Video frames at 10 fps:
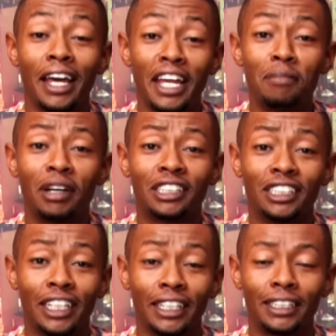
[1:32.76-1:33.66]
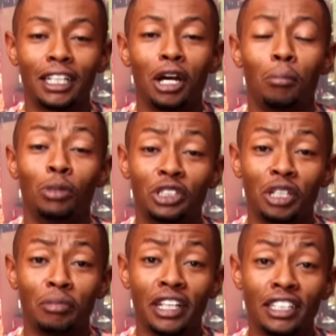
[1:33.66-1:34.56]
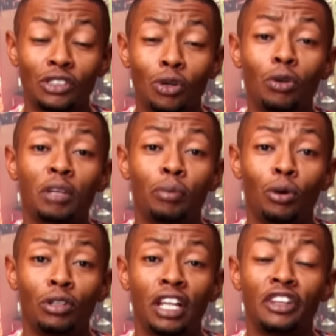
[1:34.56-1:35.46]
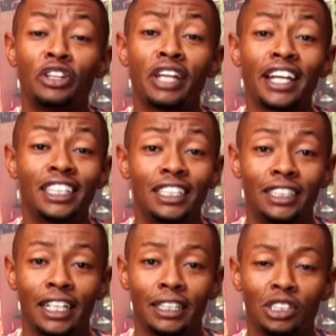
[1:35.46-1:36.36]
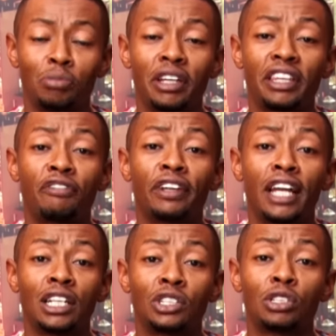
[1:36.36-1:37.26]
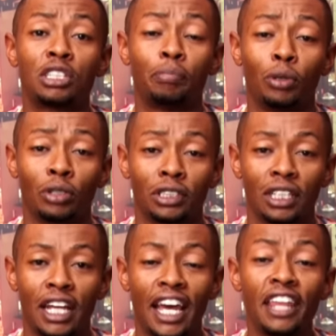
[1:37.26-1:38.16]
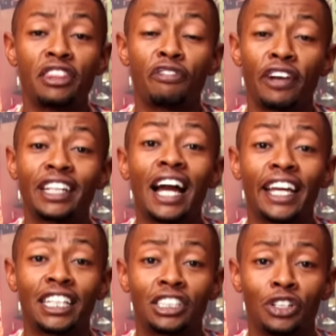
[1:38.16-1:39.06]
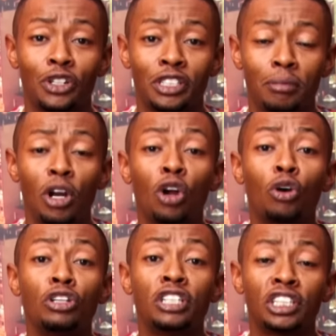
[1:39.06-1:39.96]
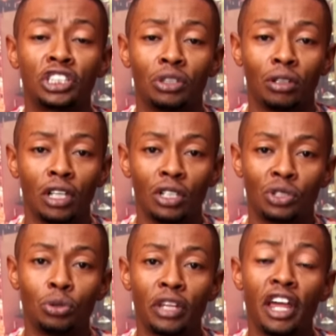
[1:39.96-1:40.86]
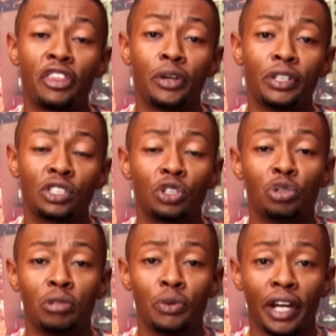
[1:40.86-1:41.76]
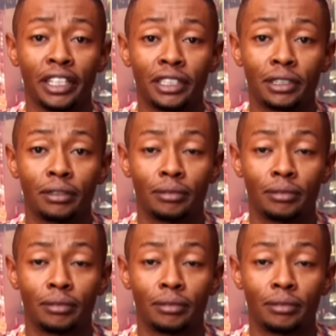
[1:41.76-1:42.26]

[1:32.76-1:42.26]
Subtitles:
In Matter States, Muslim leaders called upon the United States to make their financial support in the fight against terrorism conditional to the adherence to human rights.